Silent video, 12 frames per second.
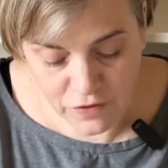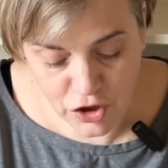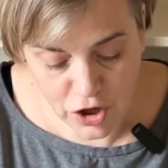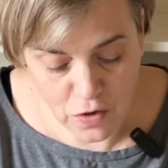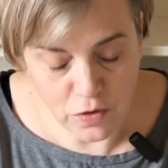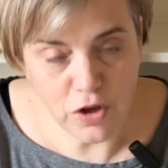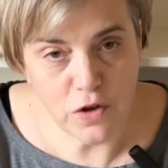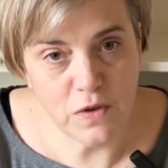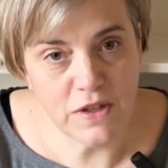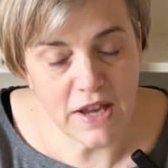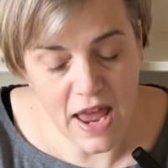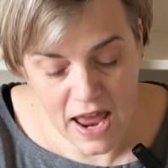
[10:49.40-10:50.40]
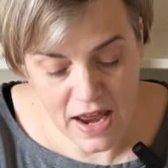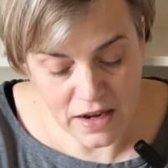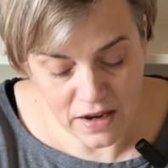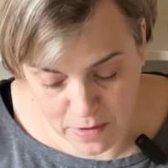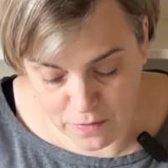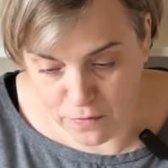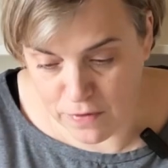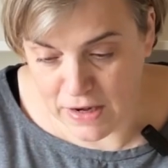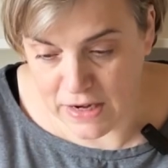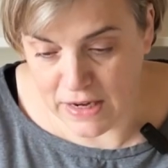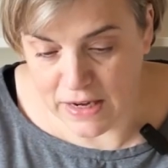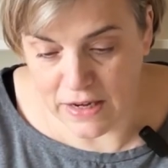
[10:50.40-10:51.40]
shown you 10
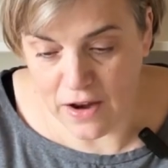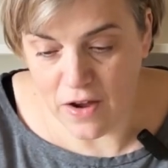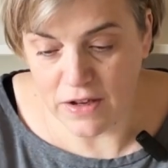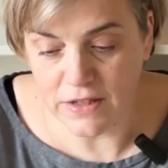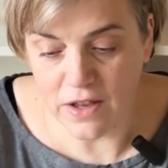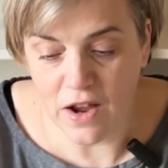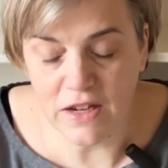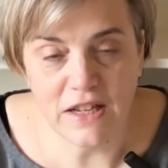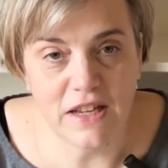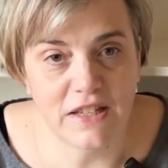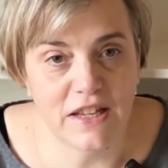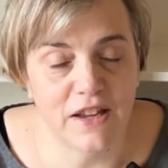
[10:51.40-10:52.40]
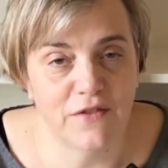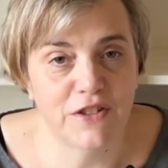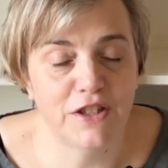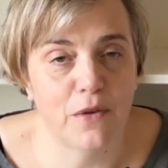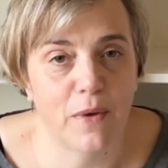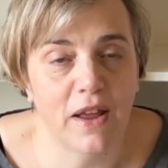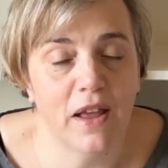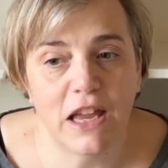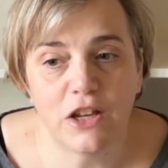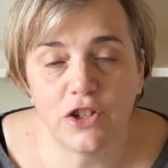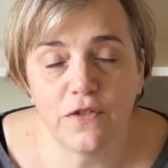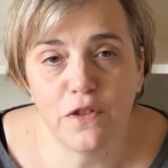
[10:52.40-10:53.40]
really nice ideas here for sewing.
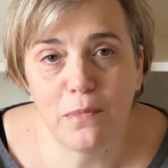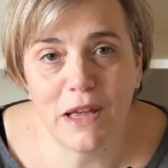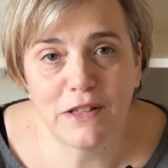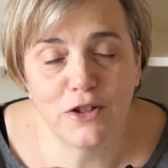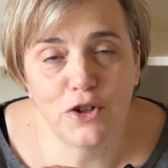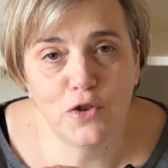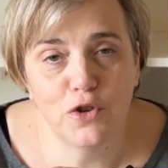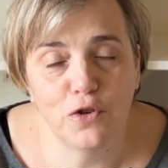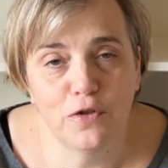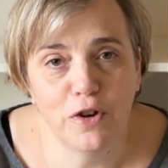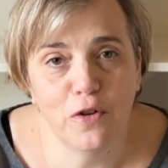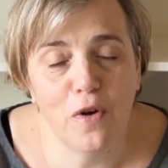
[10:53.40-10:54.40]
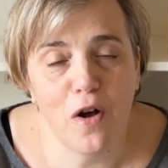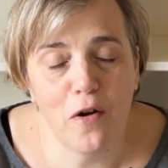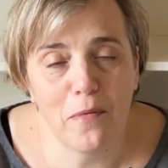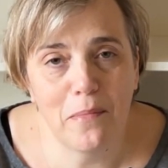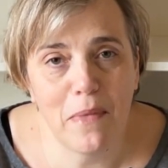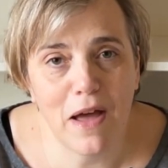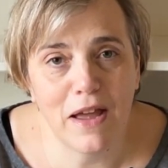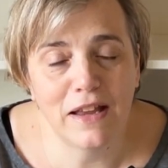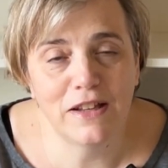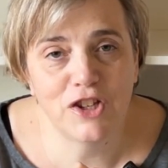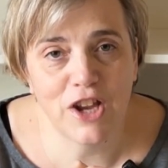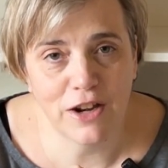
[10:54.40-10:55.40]
Each of them has a tutorial on my
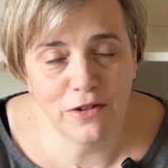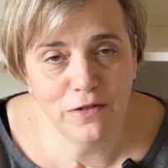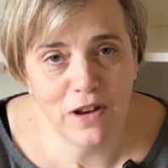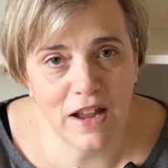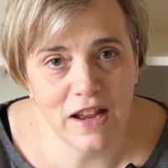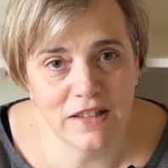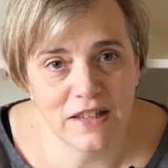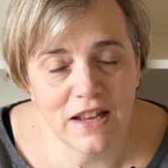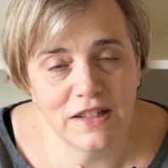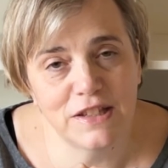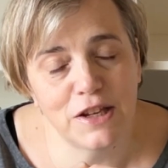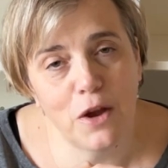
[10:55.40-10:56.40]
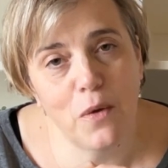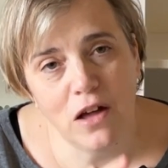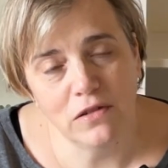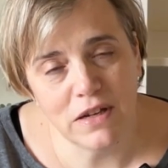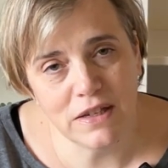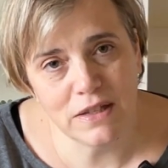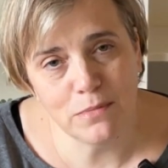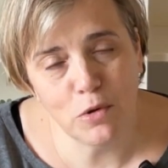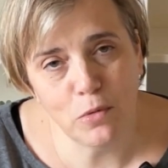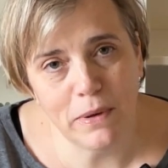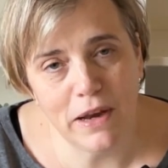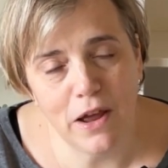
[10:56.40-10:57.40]
channel, like I said. So I'll list them
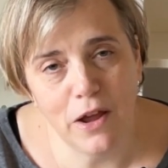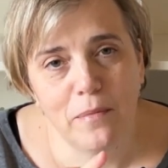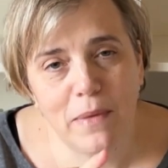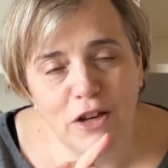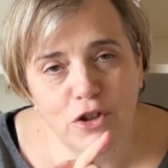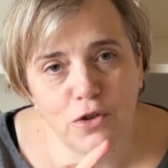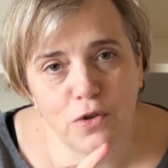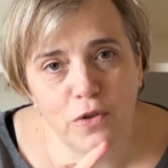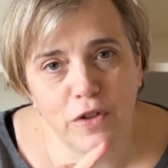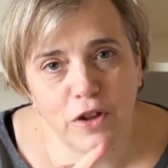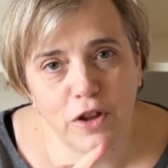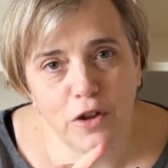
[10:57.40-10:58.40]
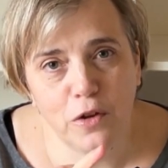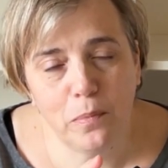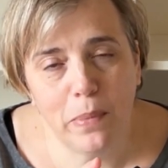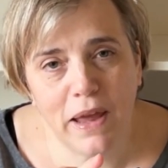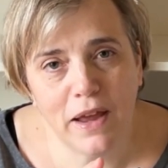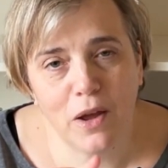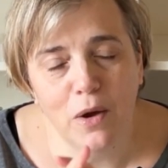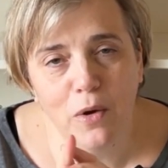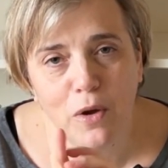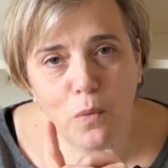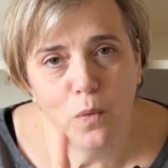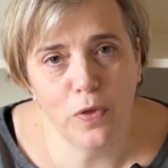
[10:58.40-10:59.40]
all below. Make sure that you pick
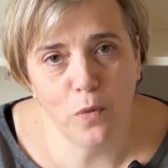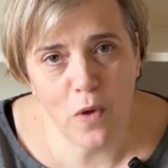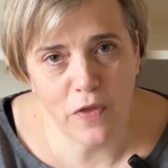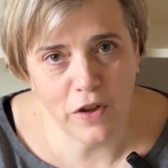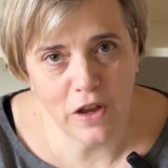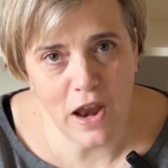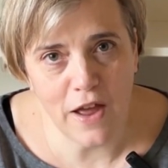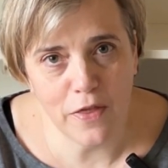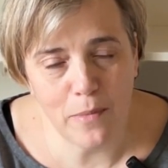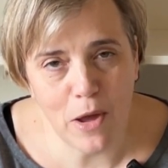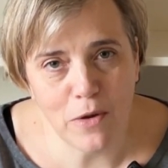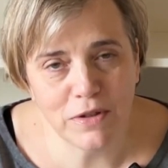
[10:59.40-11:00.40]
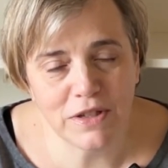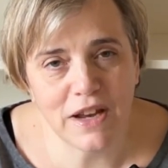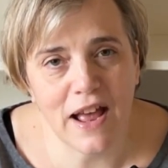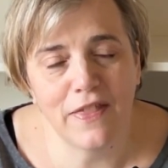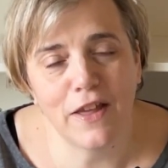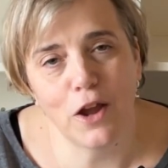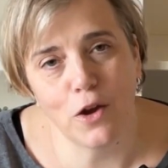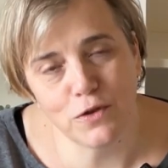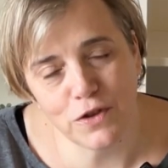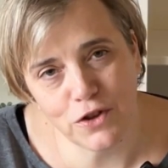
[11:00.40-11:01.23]
the one that you like the most, and then go to the